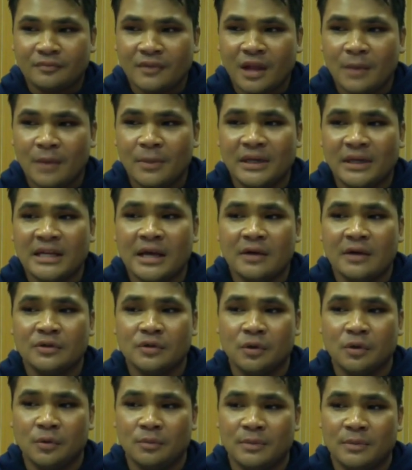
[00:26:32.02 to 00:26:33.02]
but he
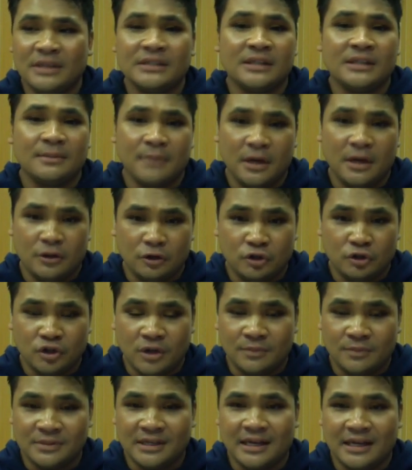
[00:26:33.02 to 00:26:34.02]
also missed some other
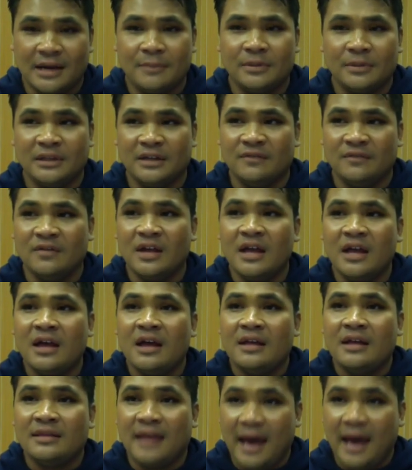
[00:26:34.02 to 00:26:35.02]
jumps, like I believe
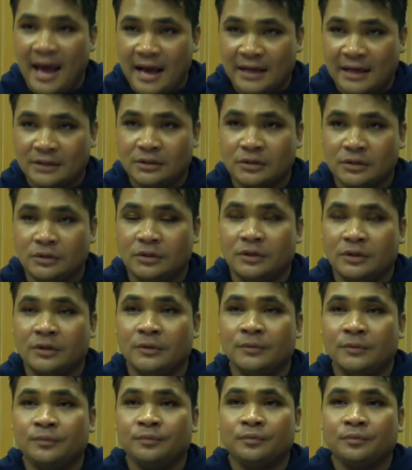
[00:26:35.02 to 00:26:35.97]
the axle,